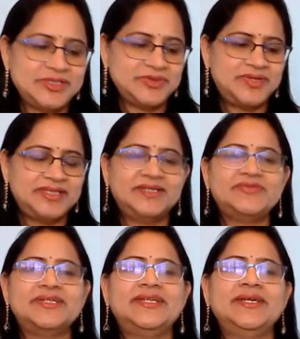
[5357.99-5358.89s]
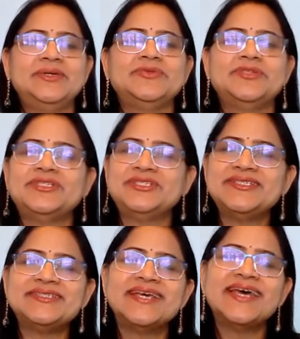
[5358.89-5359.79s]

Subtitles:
Sweta, for taking questions.